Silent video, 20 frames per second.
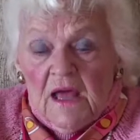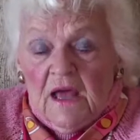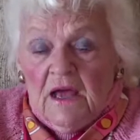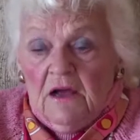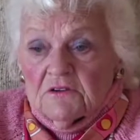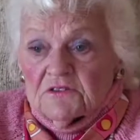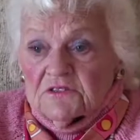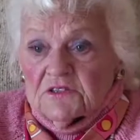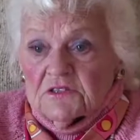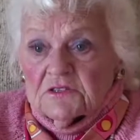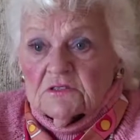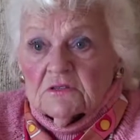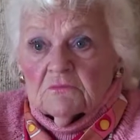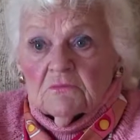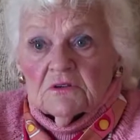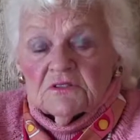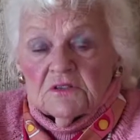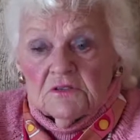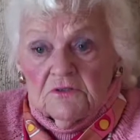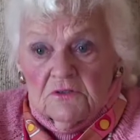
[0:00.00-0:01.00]
Her sister
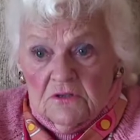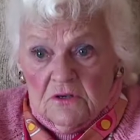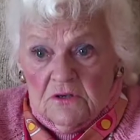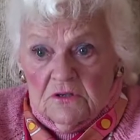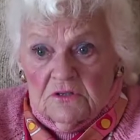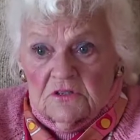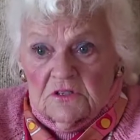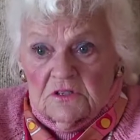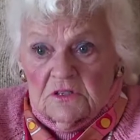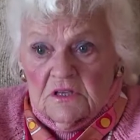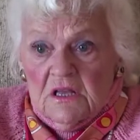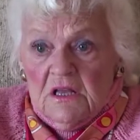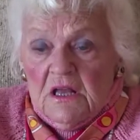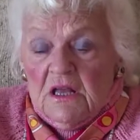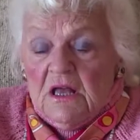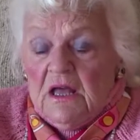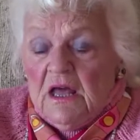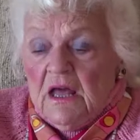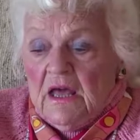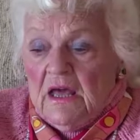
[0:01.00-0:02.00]
was a nurse.
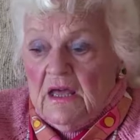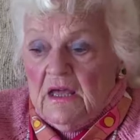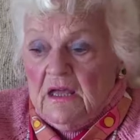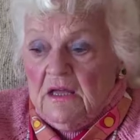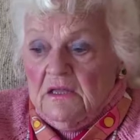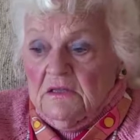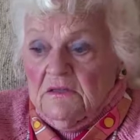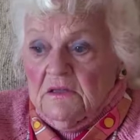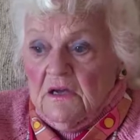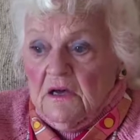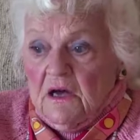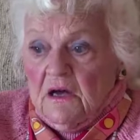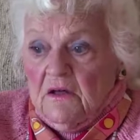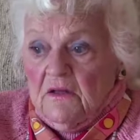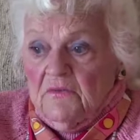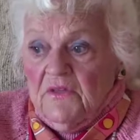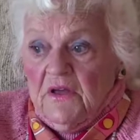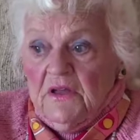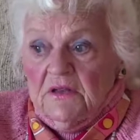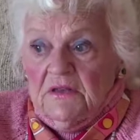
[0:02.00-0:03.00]
And uh,
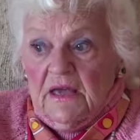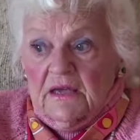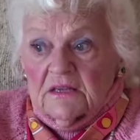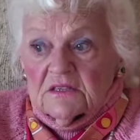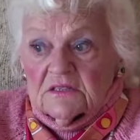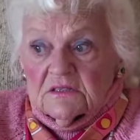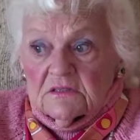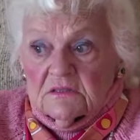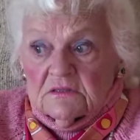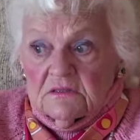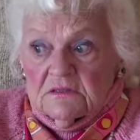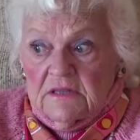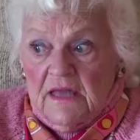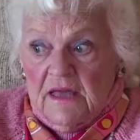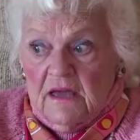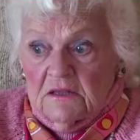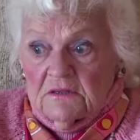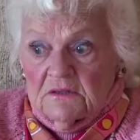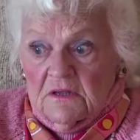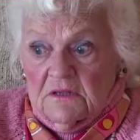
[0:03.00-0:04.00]
then next
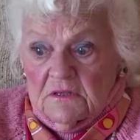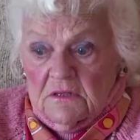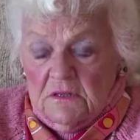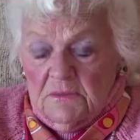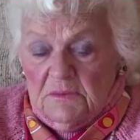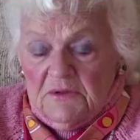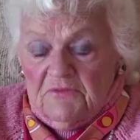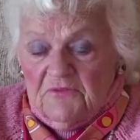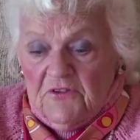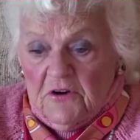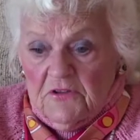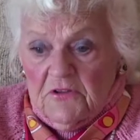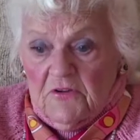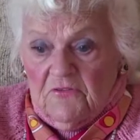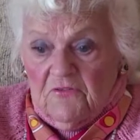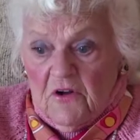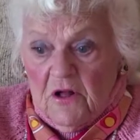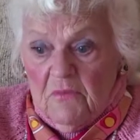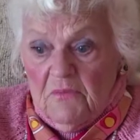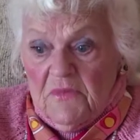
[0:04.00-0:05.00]
down a little bit further
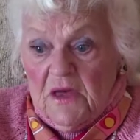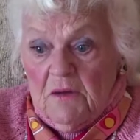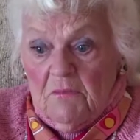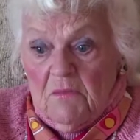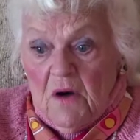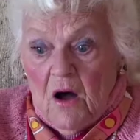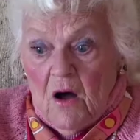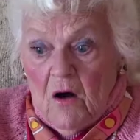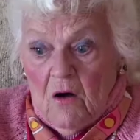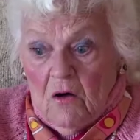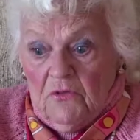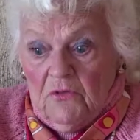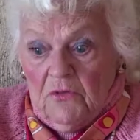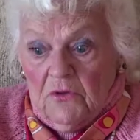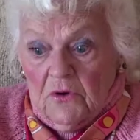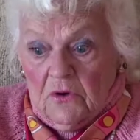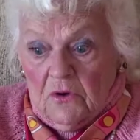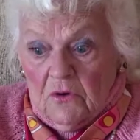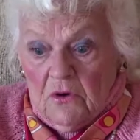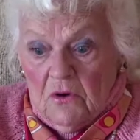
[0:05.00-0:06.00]
from them on
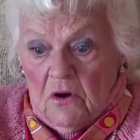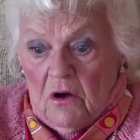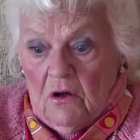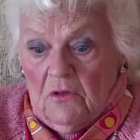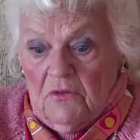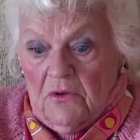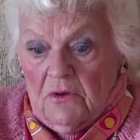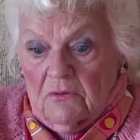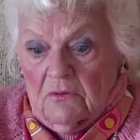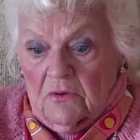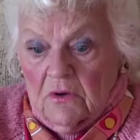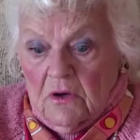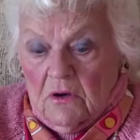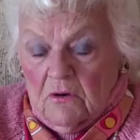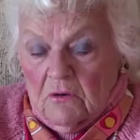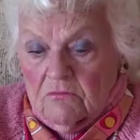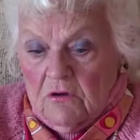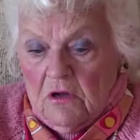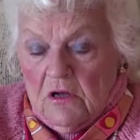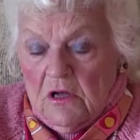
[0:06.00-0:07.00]
the, on the uh,
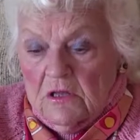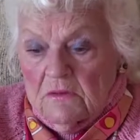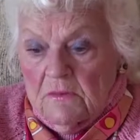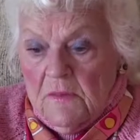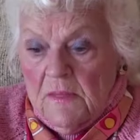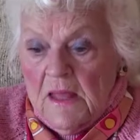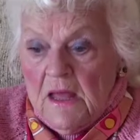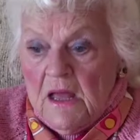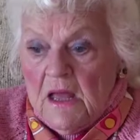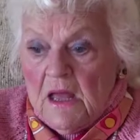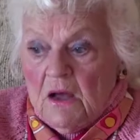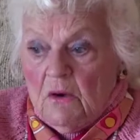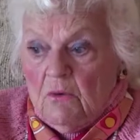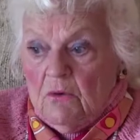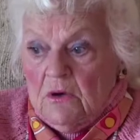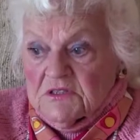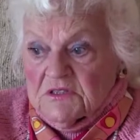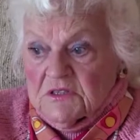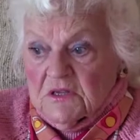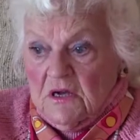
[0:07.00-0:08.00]
run
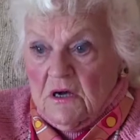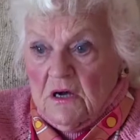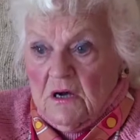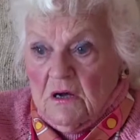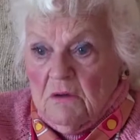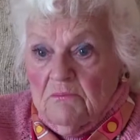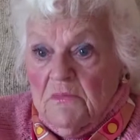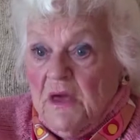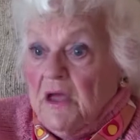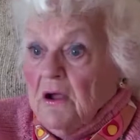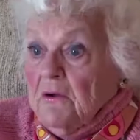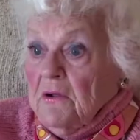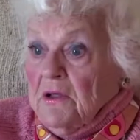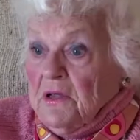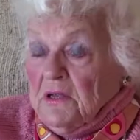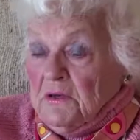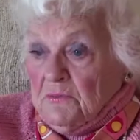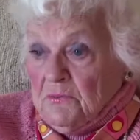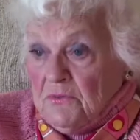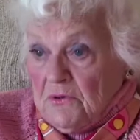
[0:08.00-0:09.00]
was uh,
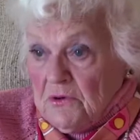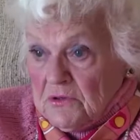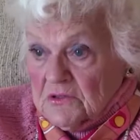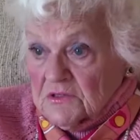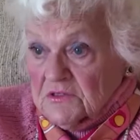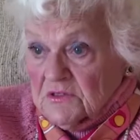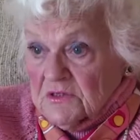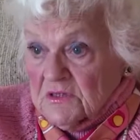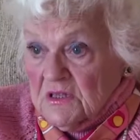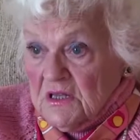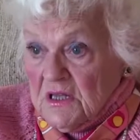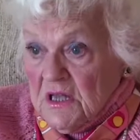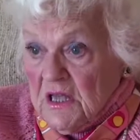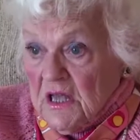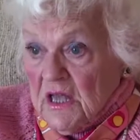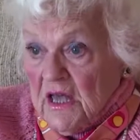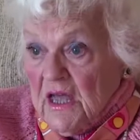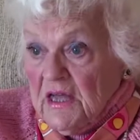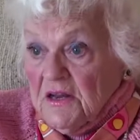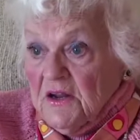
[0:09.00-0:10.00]
Marion Brooks
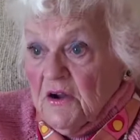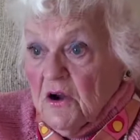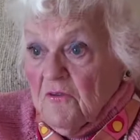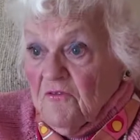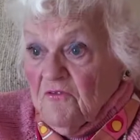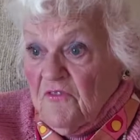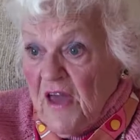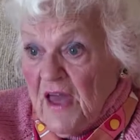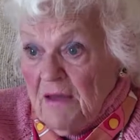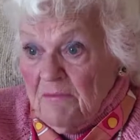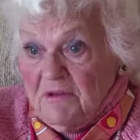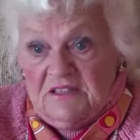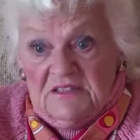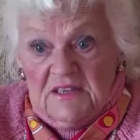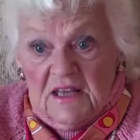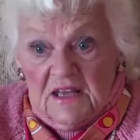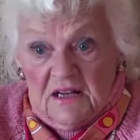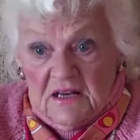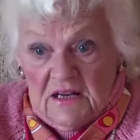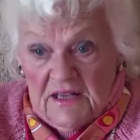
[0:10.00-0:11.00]
and her family,
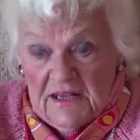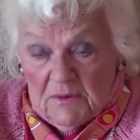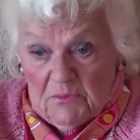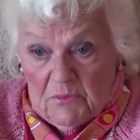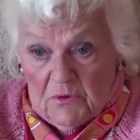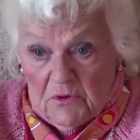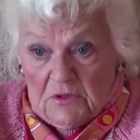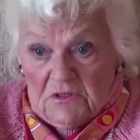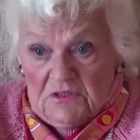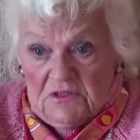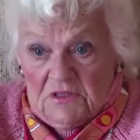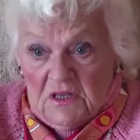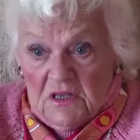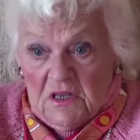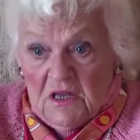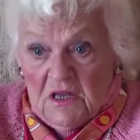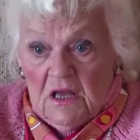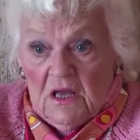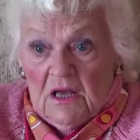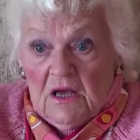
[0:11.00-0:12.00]
St. Clair Brooks.
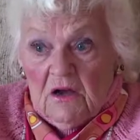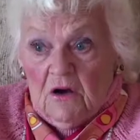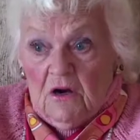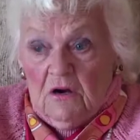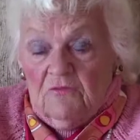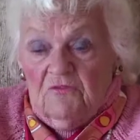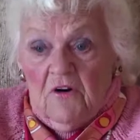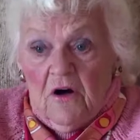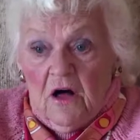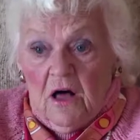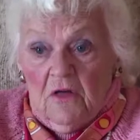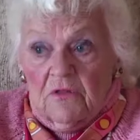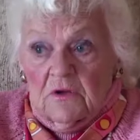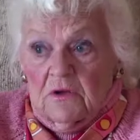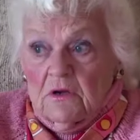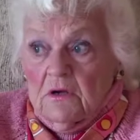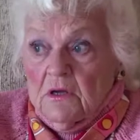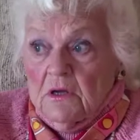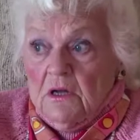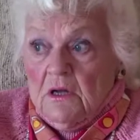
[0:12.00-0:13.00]
Her
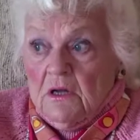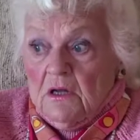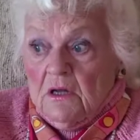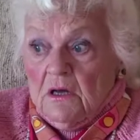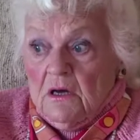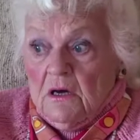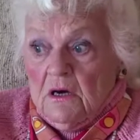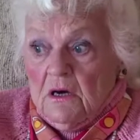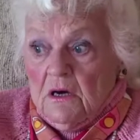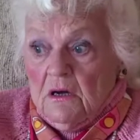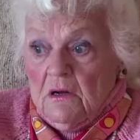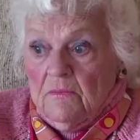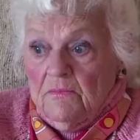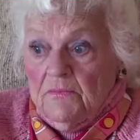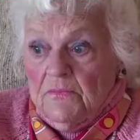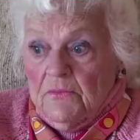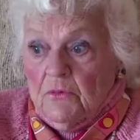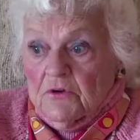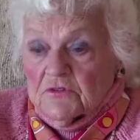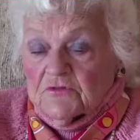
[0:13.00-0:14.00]
father uh,
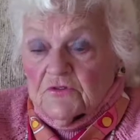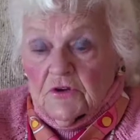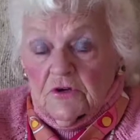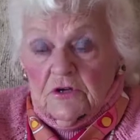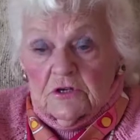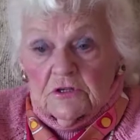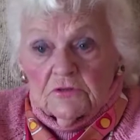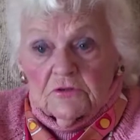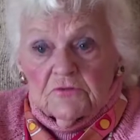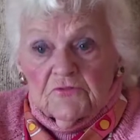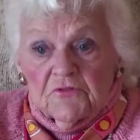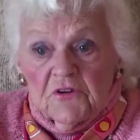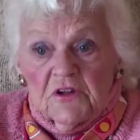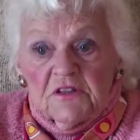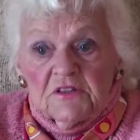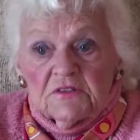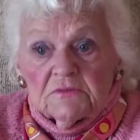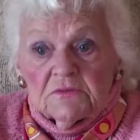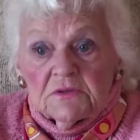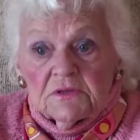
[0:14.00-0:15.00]
was very good
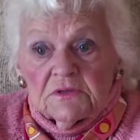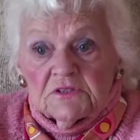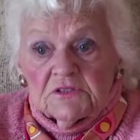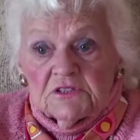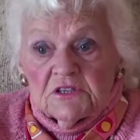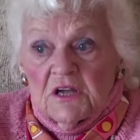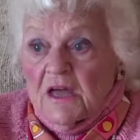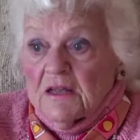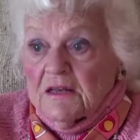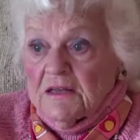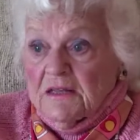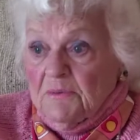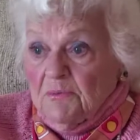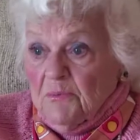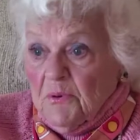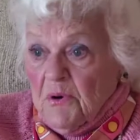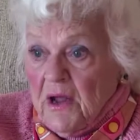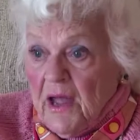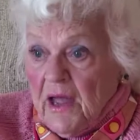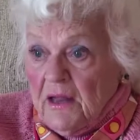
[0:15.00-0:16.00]
friends with John Lee
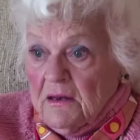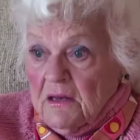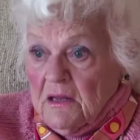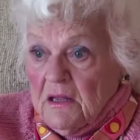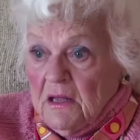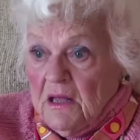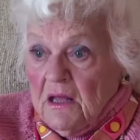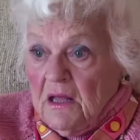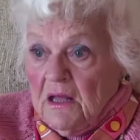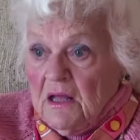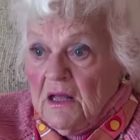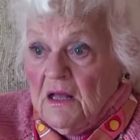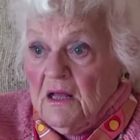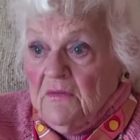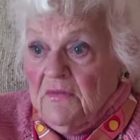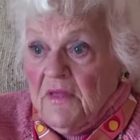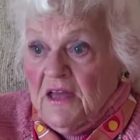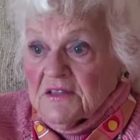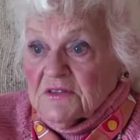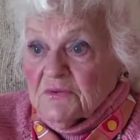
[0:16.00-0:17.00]
Pratt,
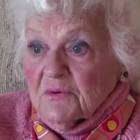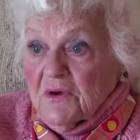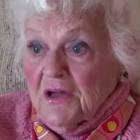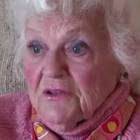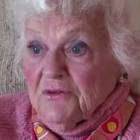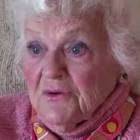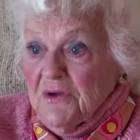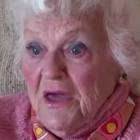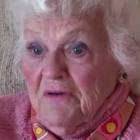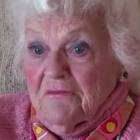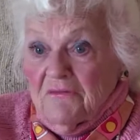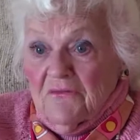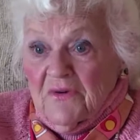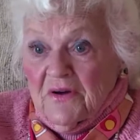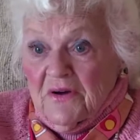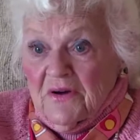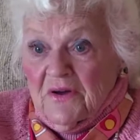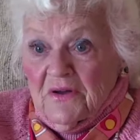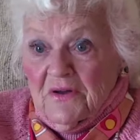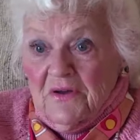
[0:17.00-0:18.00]
and that's why you have
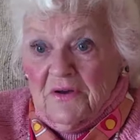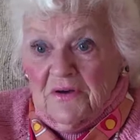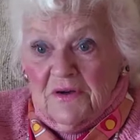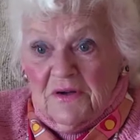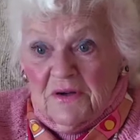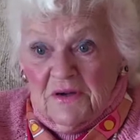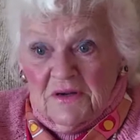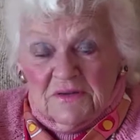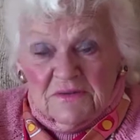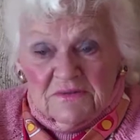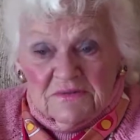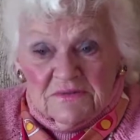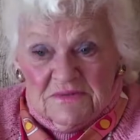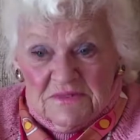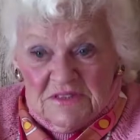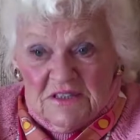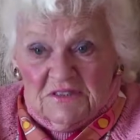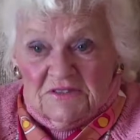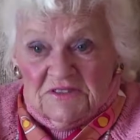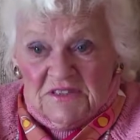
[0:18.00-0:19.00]

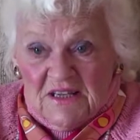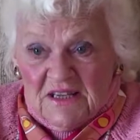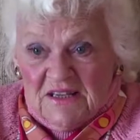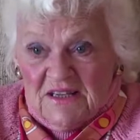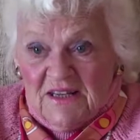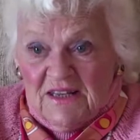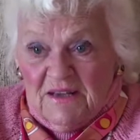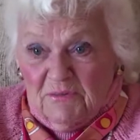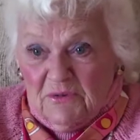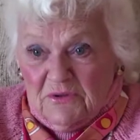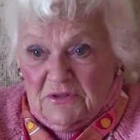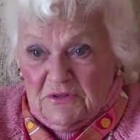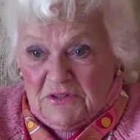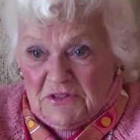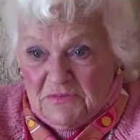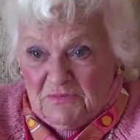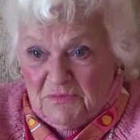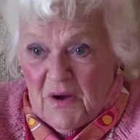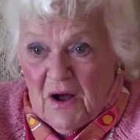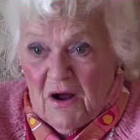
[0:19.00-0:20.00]
you know St. Clair
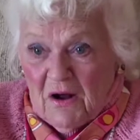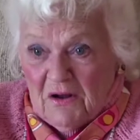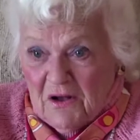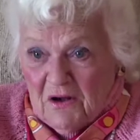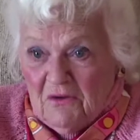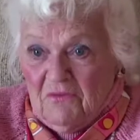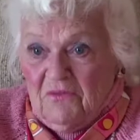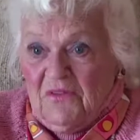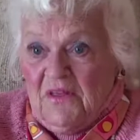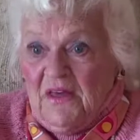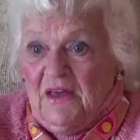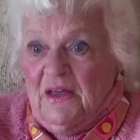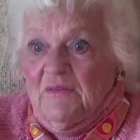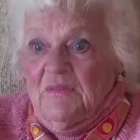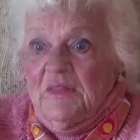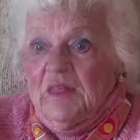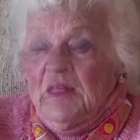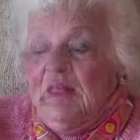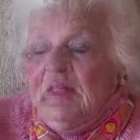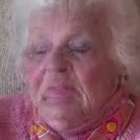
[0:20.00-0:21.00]
Brooks Park over there.
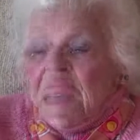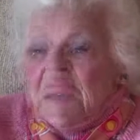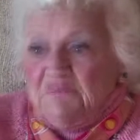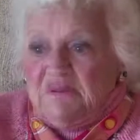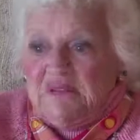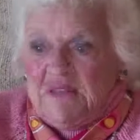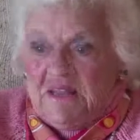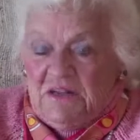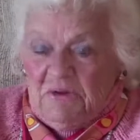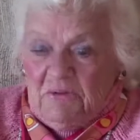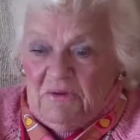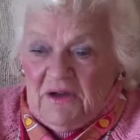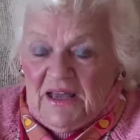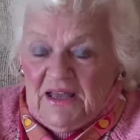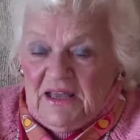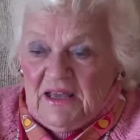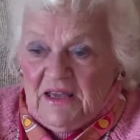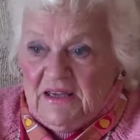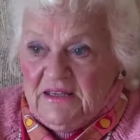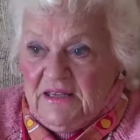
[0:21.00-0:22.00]
But
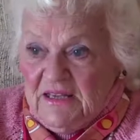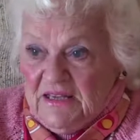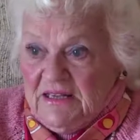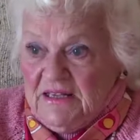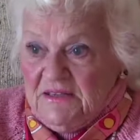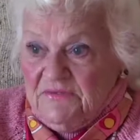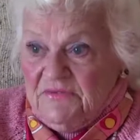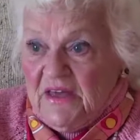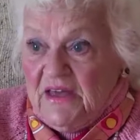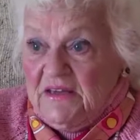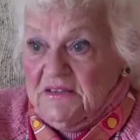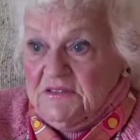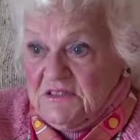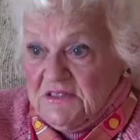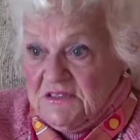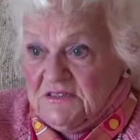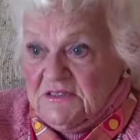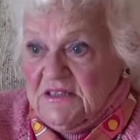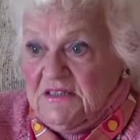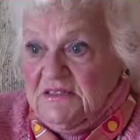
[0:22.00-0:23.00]
anyway, he lived there
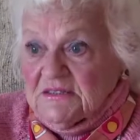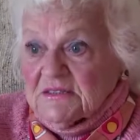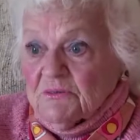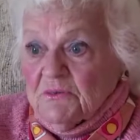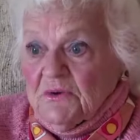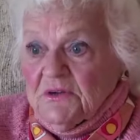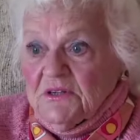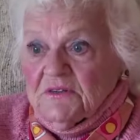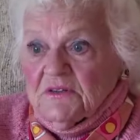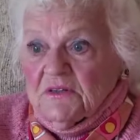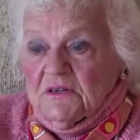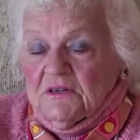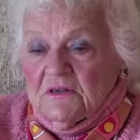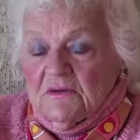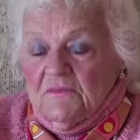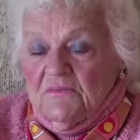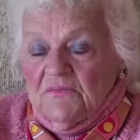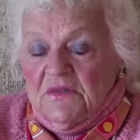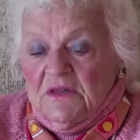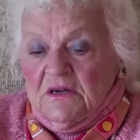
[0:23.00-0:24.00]
just as one of
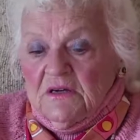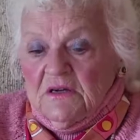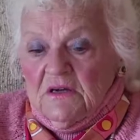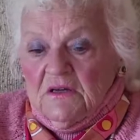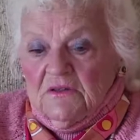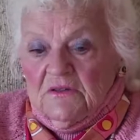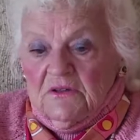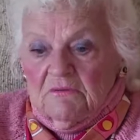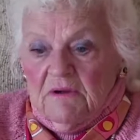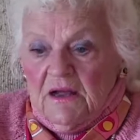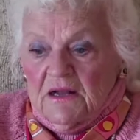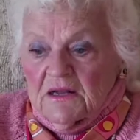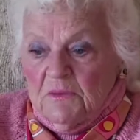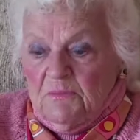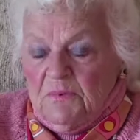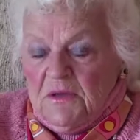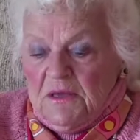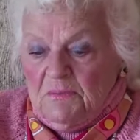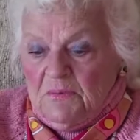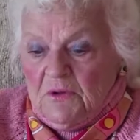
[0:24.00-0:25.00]
the uh, the regular
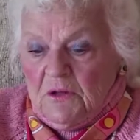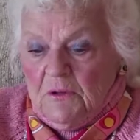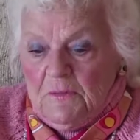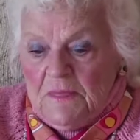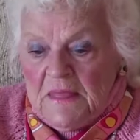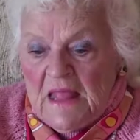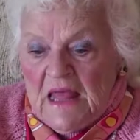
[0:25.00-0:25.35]
people.